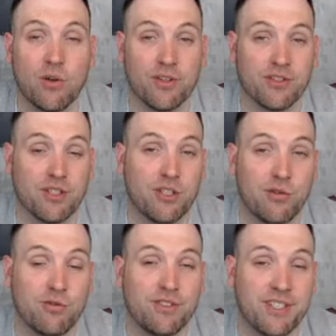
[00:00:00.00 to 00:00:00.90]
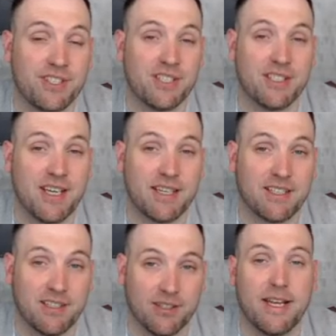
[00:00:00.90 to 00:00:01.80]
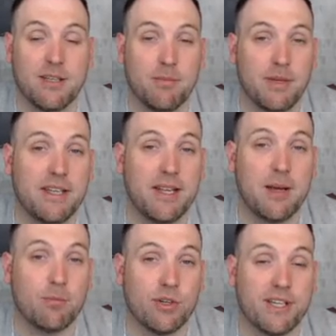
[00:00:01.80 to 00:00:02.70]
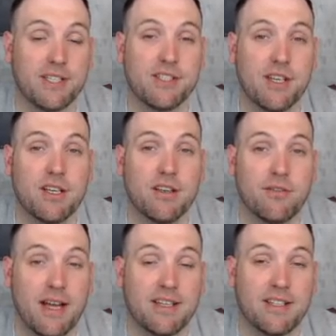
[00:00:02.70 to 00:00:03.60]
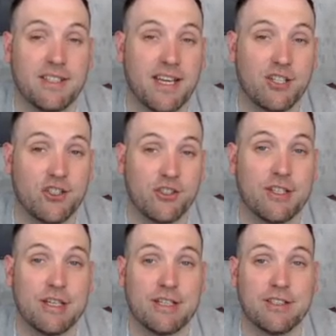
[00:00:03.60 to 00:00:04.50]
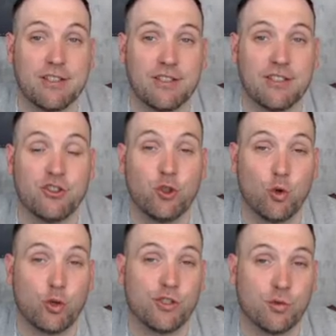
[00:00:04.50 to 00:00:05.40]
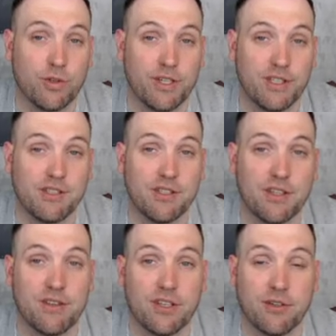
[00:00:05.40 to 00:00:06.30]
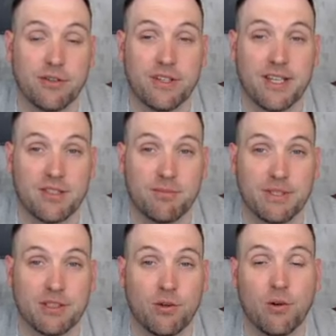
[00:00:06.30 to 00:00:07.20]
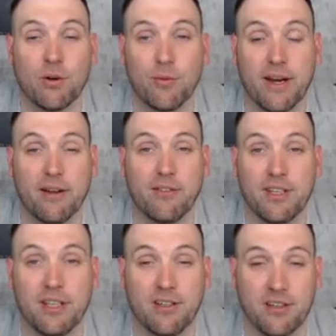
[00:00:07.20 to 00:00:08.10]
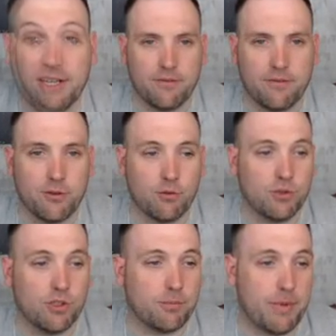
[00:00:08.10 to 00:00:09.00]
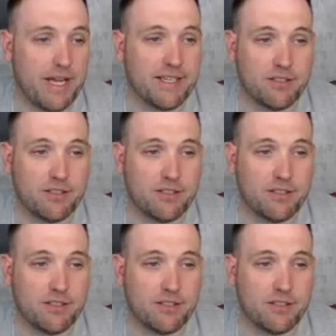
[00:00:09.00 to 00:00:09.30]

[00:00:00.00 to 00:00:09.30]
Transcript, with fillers: there's a huge disconnect here. And immediately that brings validation to this short squeeze theory that has been going around the internet. If you look back in